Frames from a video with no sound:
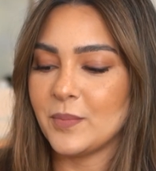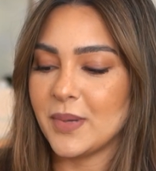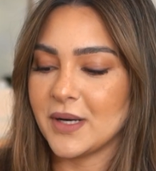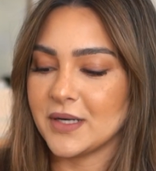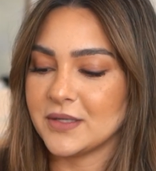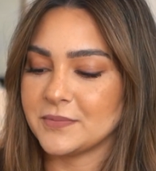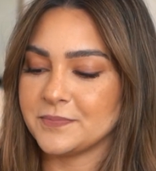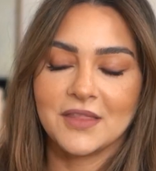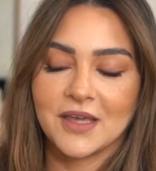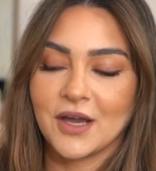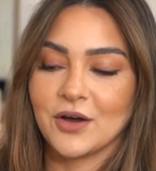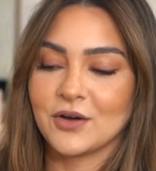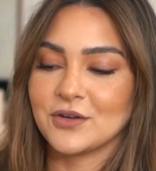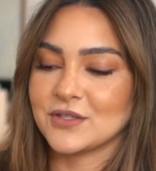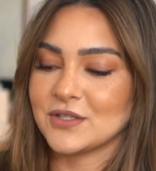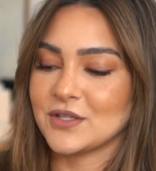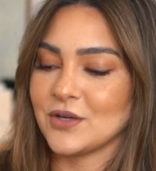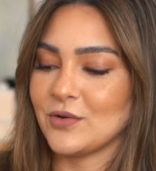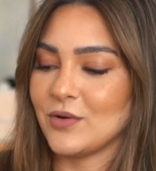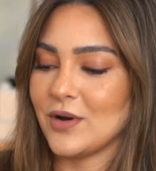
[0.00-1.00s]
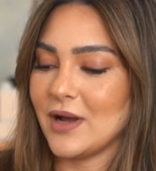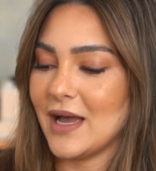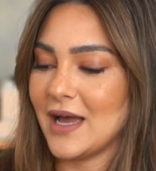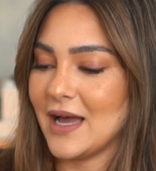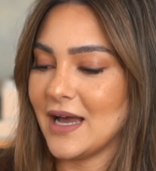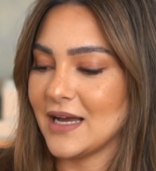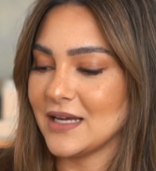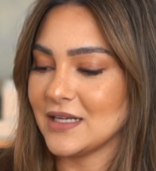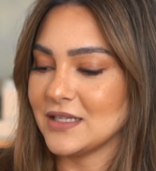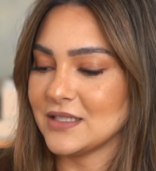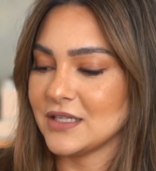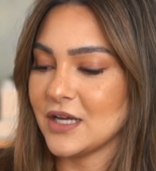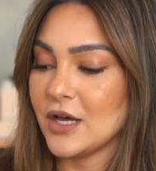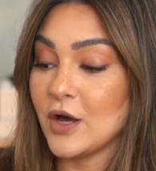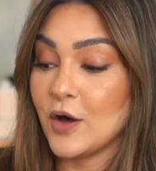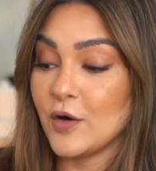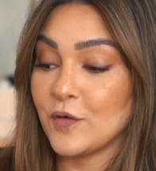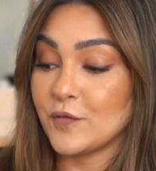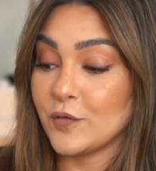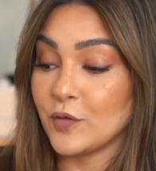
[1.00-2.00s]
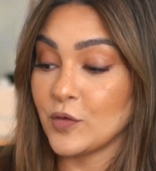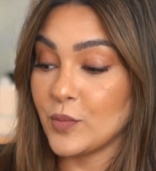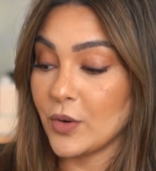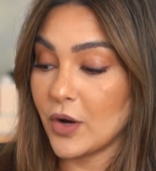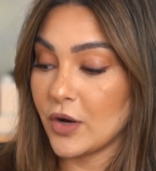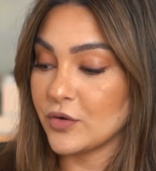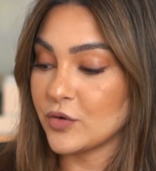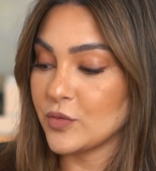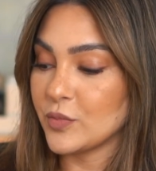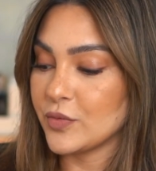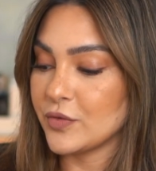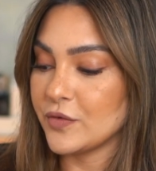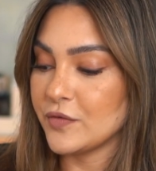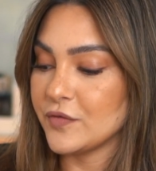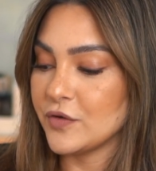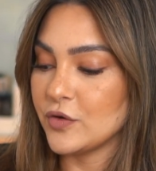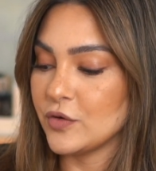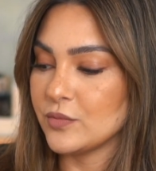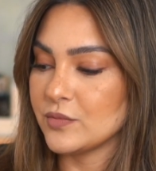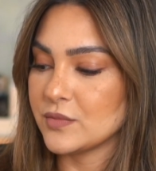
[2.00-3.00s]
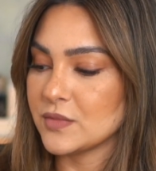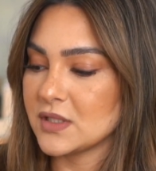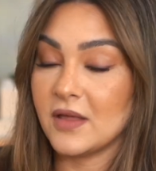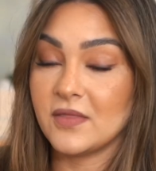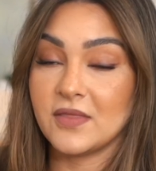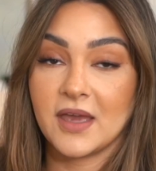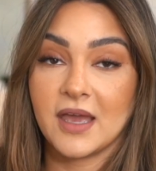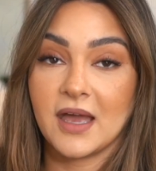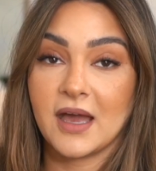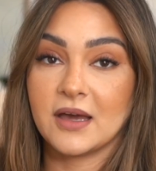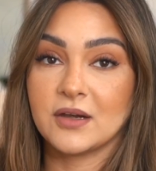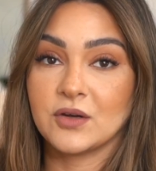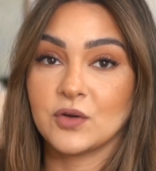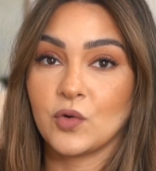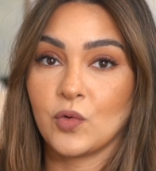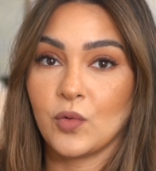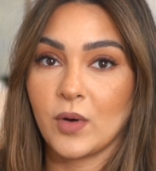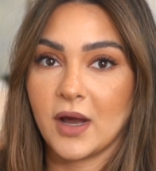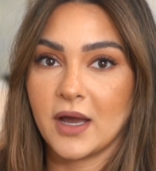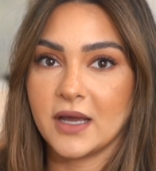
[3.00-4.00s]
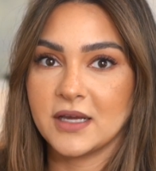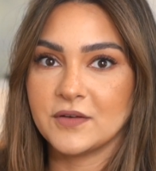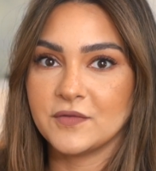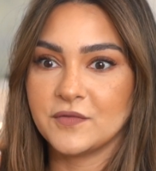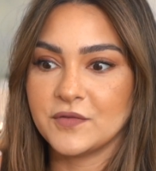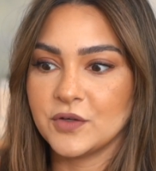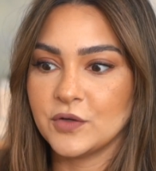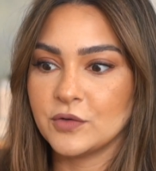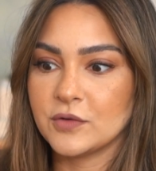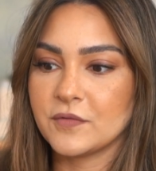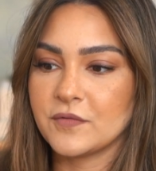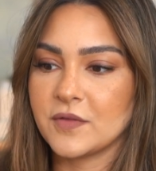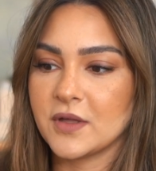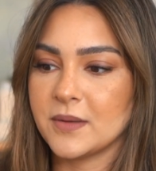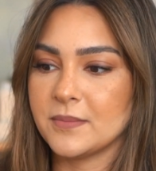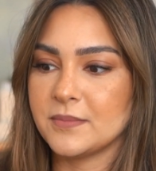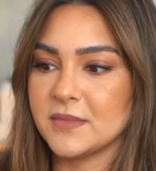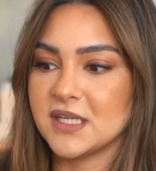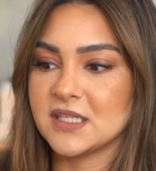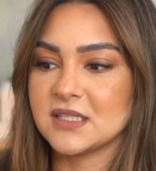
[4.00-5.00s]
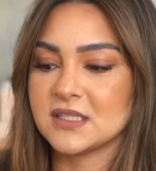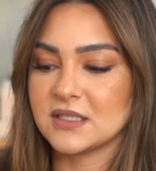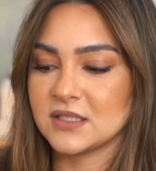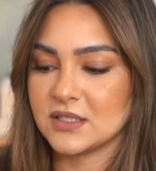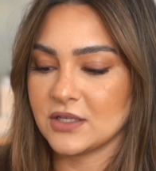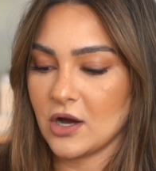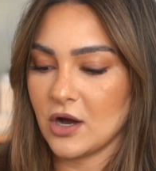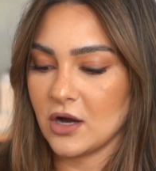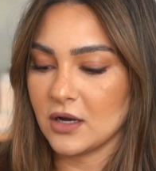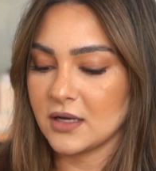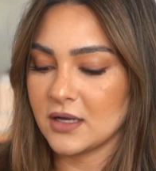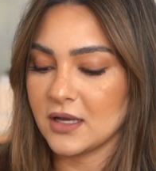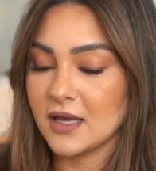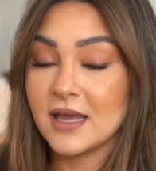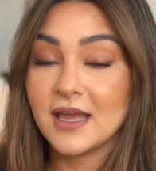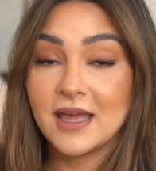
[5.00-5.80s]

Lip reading: but they also had full bottle perfumes and they had quite a few of them in stock,